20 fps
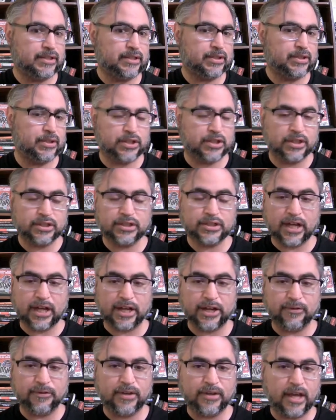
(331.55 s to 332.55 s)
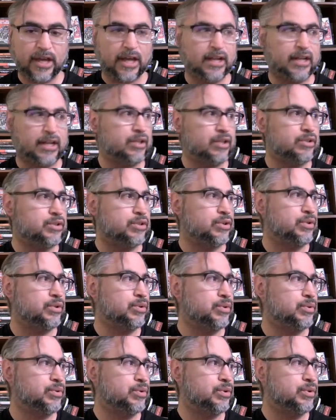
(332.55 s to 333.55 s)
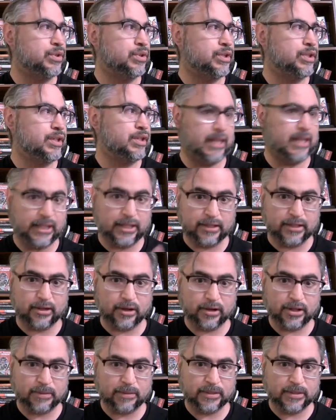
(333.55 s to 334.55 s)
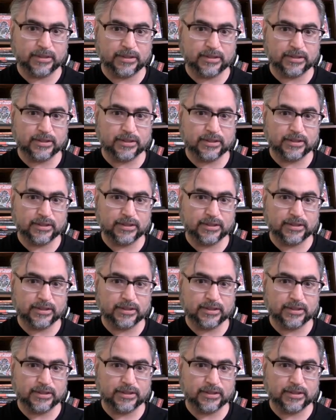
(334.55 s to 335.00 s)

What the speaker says: to just kind of get into heated arguments